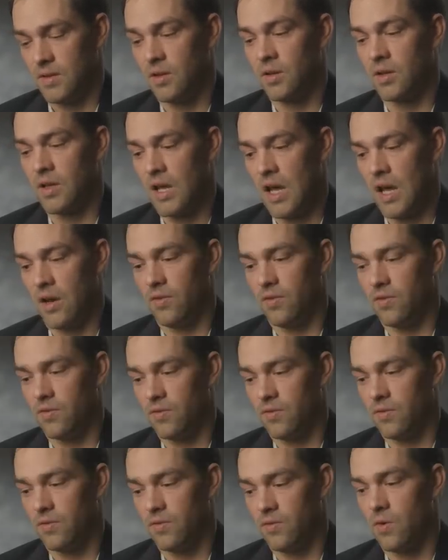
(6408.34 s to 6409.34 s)
looking out
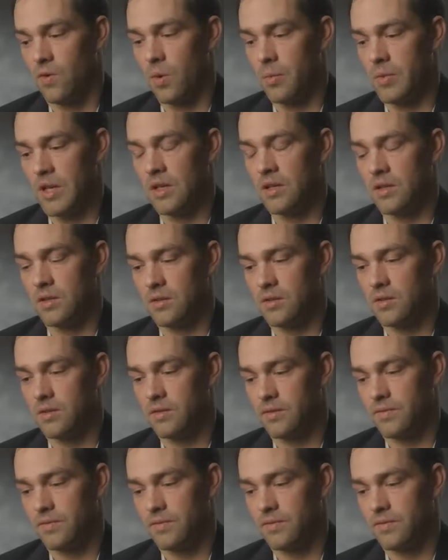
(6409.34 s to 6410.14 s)
for me and